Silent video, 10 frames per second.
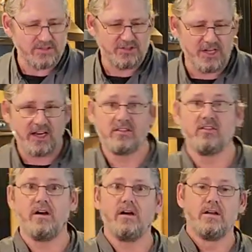have
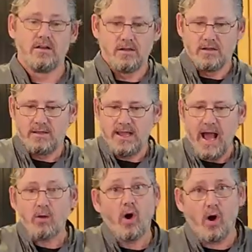checked the
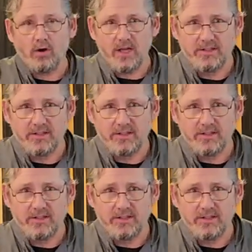alcohol